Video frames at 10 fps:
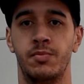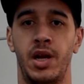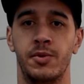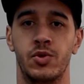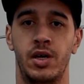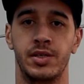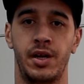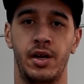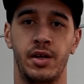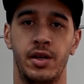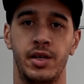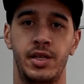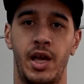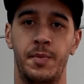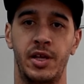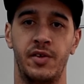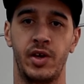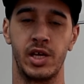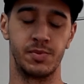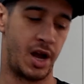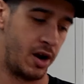My name is Will Alexander, and today I'm going to give you guys my